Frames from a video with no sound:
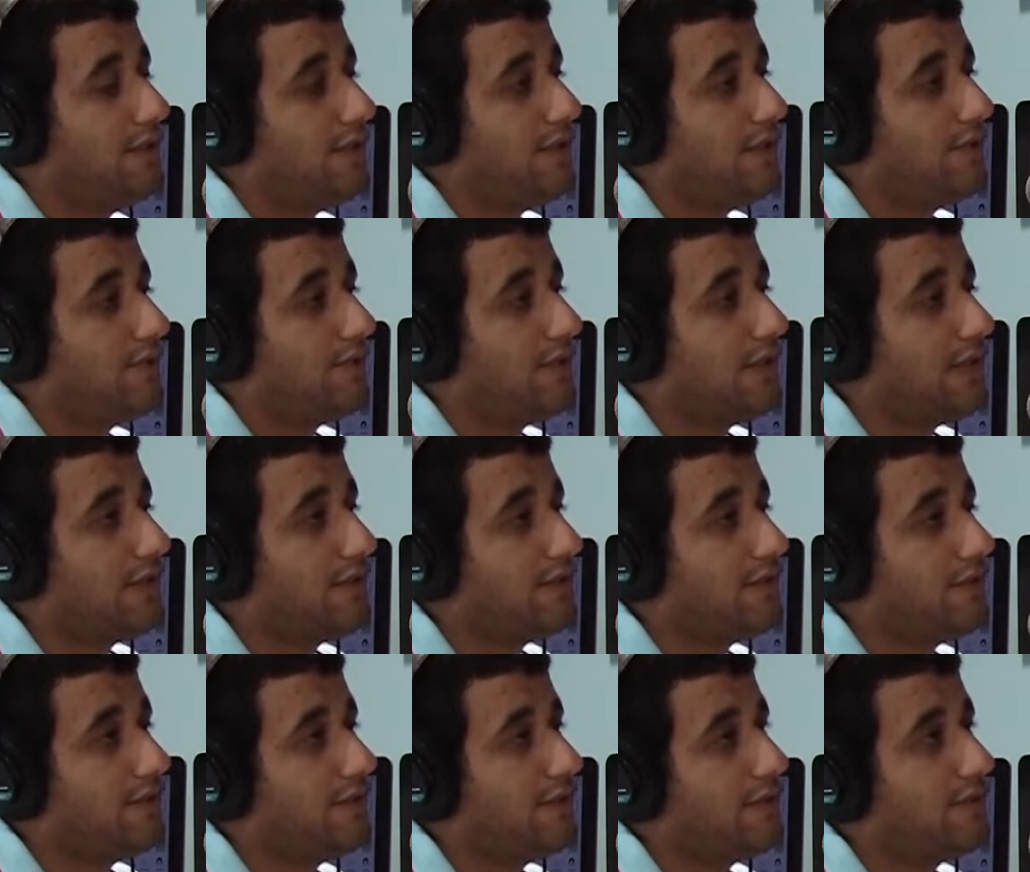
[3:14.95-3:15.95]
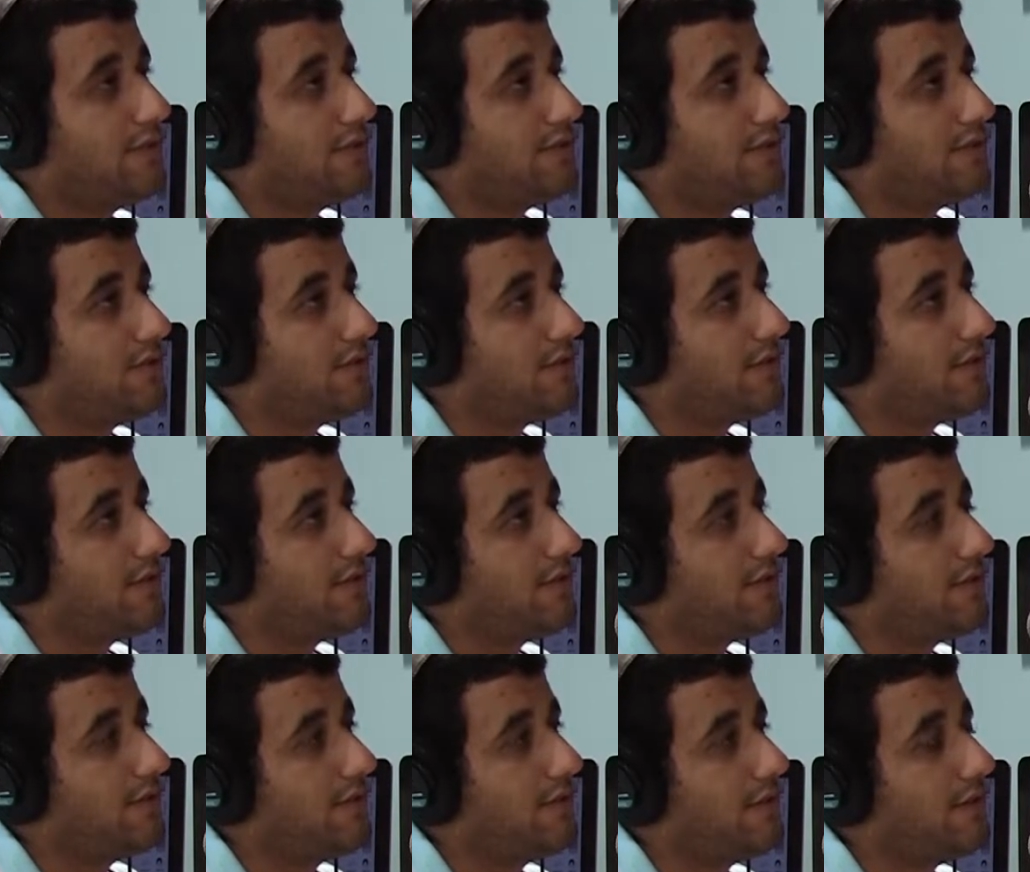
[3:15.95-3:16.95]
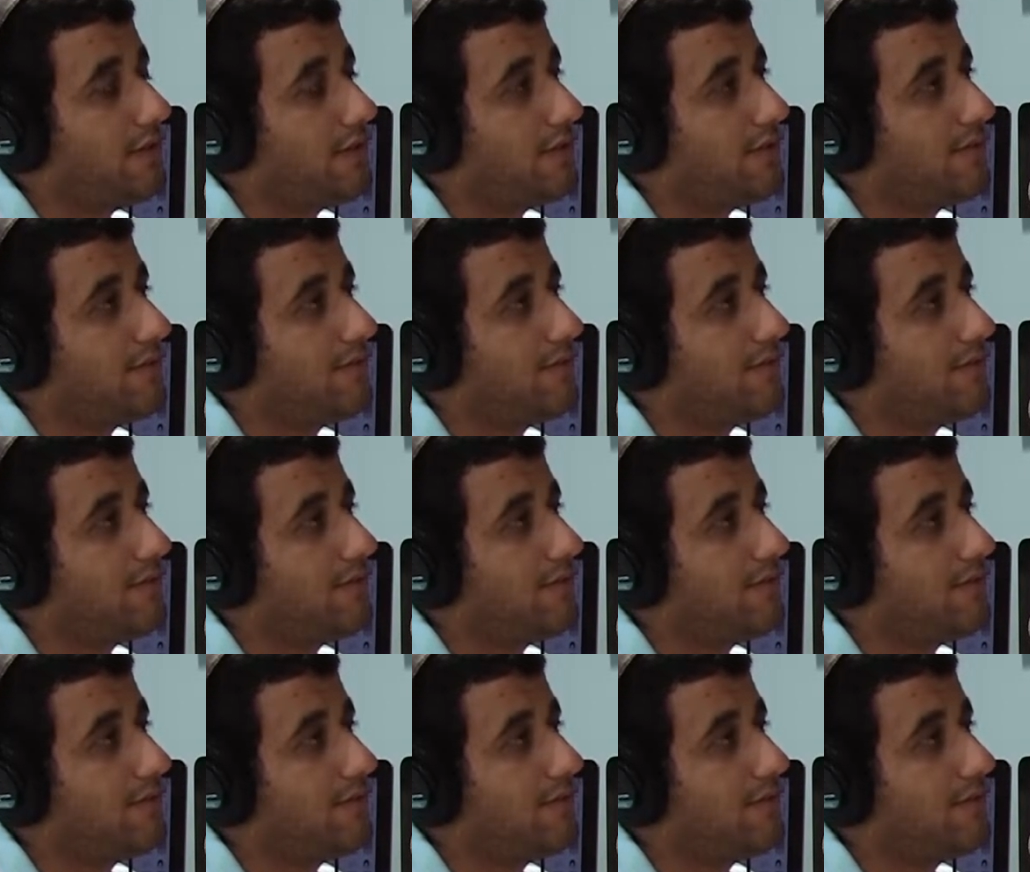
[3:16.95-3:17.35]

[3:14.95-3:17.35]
And we'd like to give attention to everything.